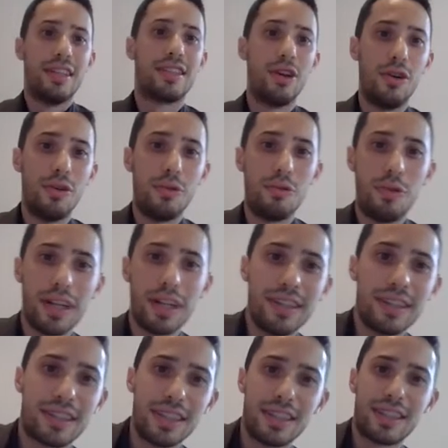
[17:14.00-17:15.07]
So what
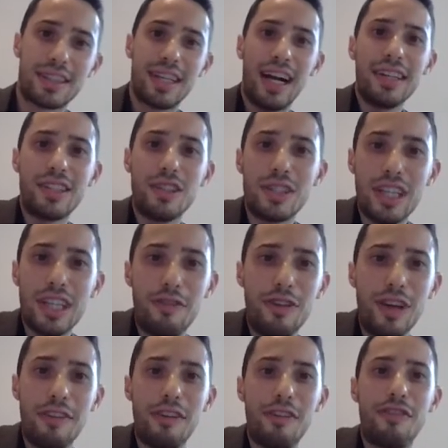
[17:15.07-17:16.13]
does this tell us? If
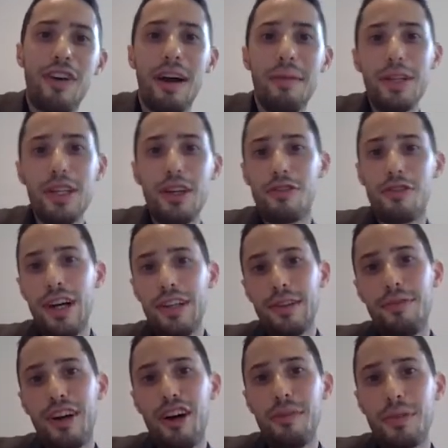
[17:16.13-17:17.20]
you have a family of
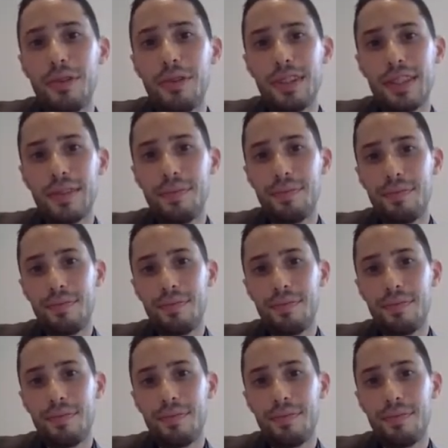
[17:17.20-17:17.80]
random variables